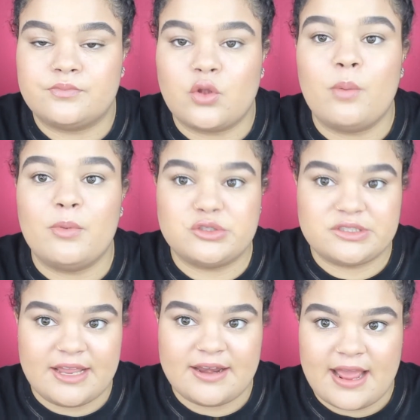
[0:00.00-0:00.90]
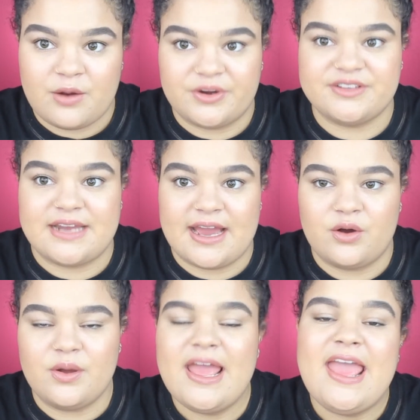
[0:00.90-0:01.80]
almost 10 hours
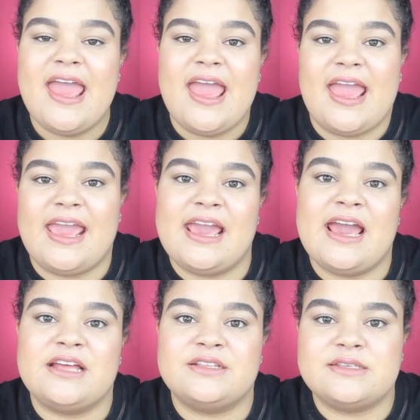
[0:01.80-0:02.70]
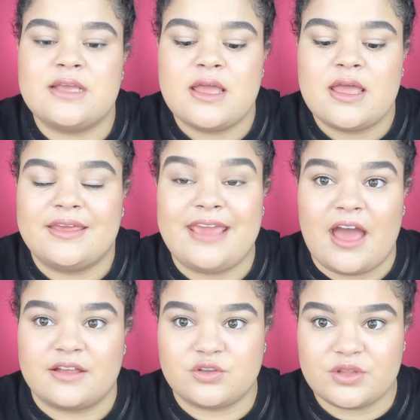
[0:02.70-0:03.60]
now, and
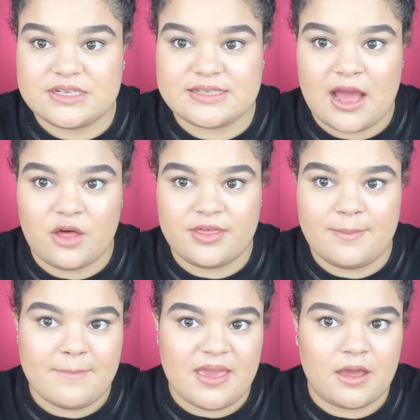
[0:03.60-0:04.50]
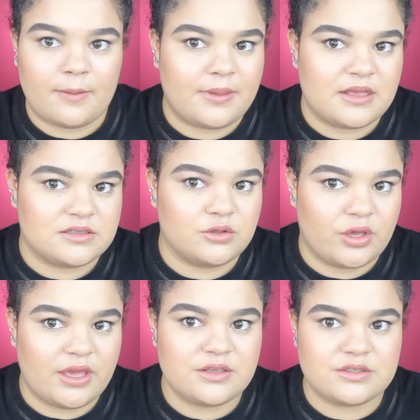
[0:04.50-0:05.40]
yeah, so this is how the makeup is
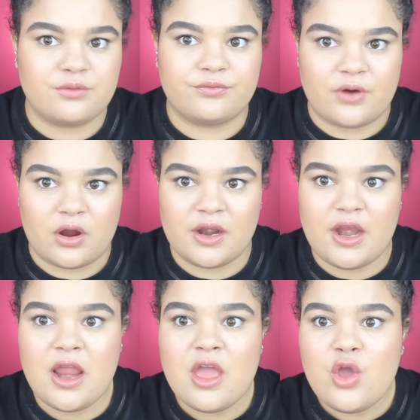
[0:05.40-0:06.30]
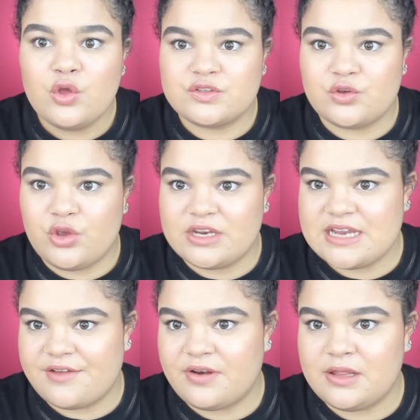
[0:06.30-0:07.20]
looking so far. So you can
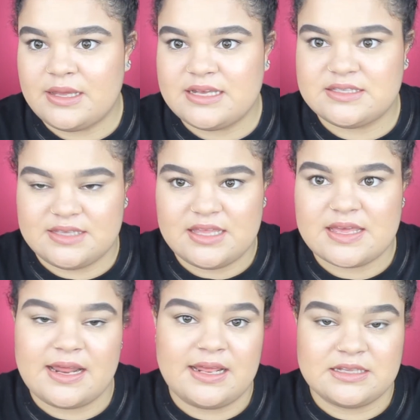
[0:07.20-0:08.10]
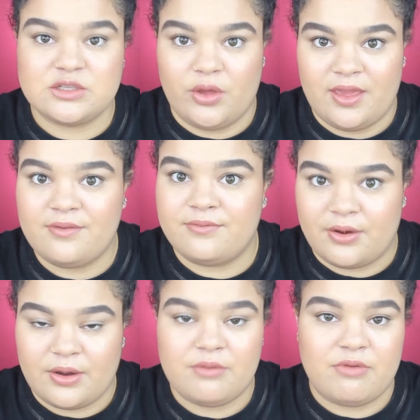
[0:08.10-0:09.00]
definitely see that it is looking
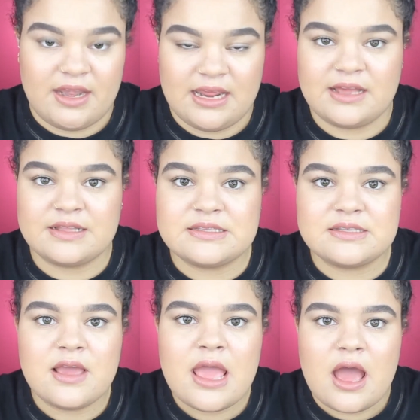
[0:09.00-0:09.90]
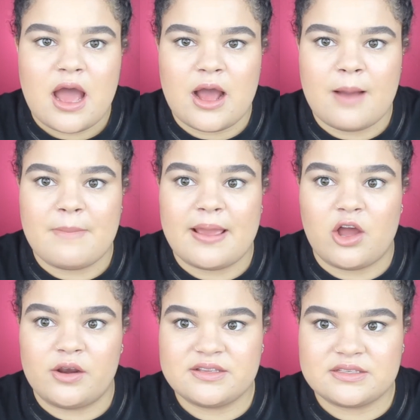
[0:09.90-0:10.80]
very radiant. I
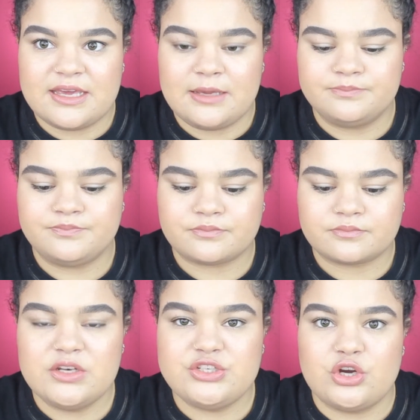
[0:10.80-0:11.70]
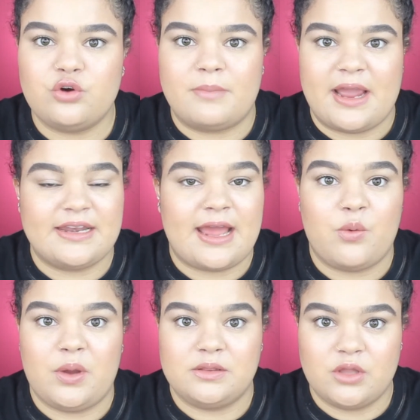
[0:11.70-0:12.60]
honestly don't mind
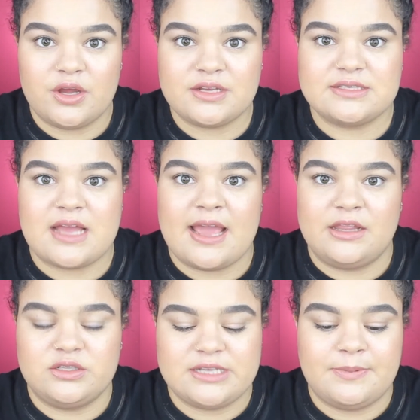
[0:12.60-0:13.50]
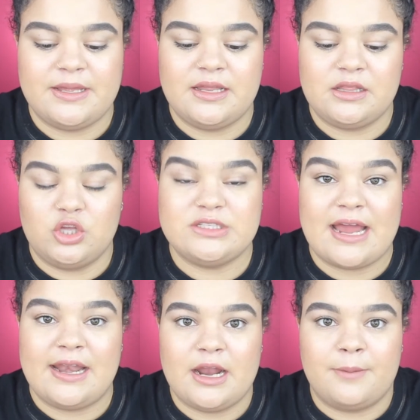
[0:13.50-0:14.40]
how it looks. I looked at
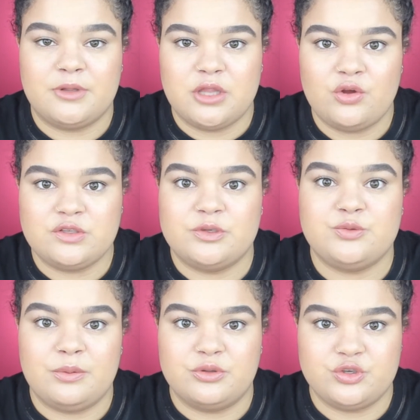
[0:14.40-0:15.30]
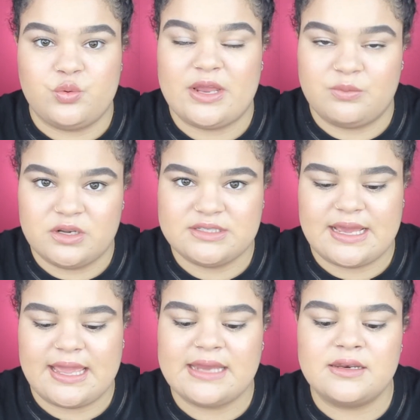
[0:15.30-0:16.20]
it up close, which we will do in 1
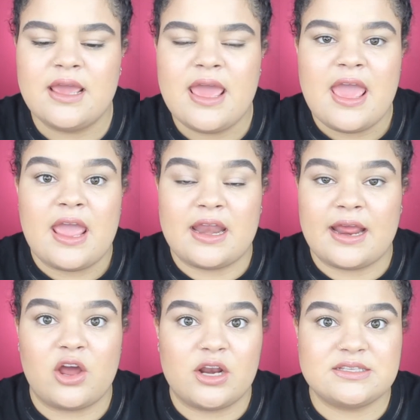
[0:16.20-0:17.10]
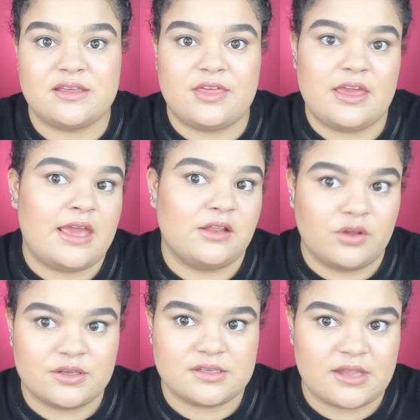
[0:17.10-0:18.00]
second, and I honestly think it
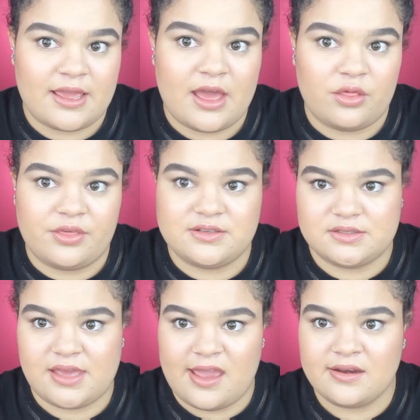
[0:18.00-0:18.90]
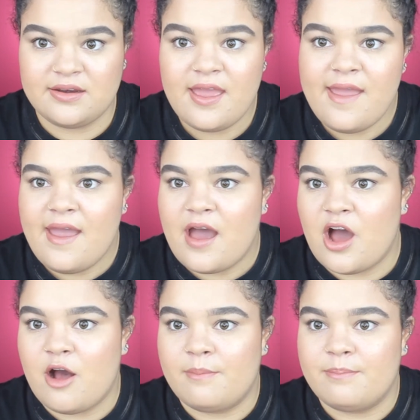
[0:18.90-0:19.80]
looks like healthy skin.
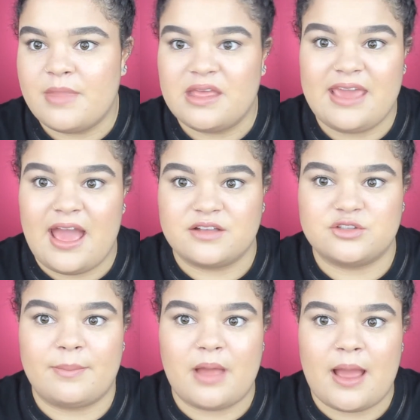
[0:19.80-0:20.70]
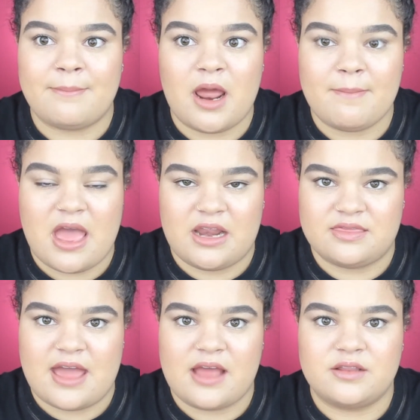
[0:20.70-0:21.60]
Yeah, so I'm not mad
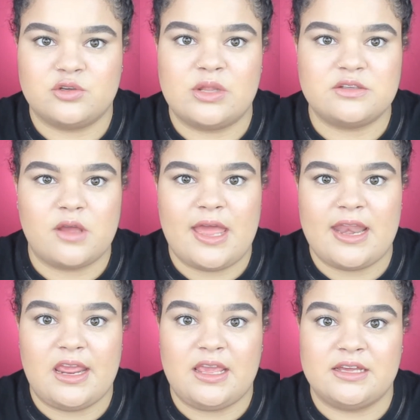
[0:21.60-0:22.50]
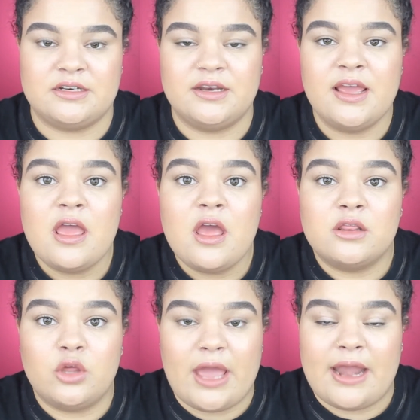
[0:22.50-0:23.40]
at that. So let's go ahead and look